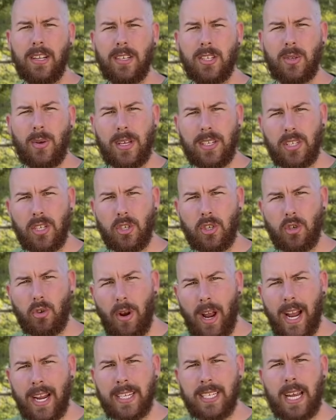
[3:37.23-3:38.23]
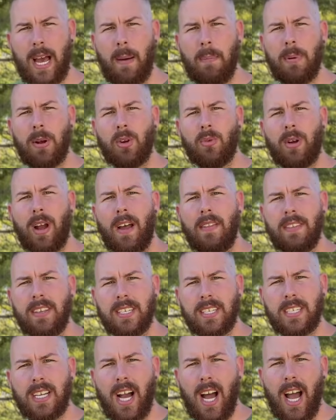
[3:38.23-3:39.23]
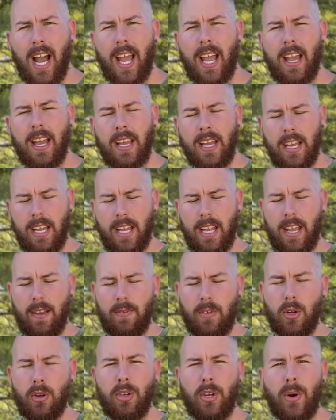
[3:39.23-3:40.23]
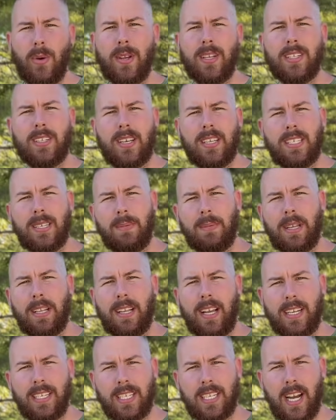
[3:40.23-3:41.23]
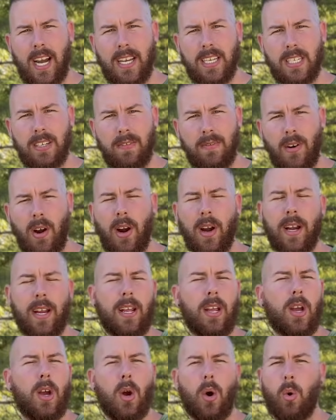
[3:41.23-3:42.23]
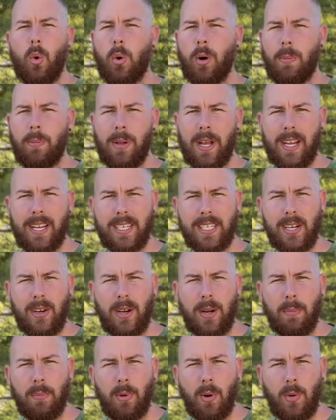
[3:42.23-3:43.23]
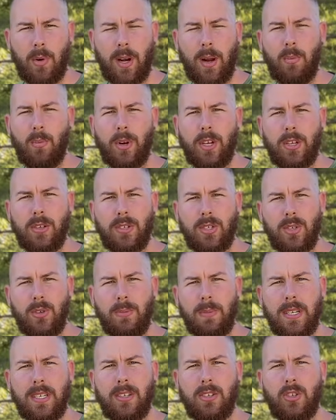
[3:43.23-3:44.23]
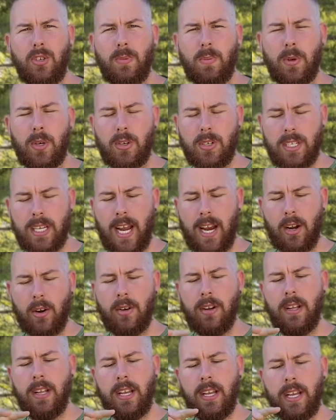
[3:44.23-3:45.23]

So as it tracks up and around the sky, if you'll notice on something like Sky Safari or a planetarium program, when you zoom into Jupiter or Saturn,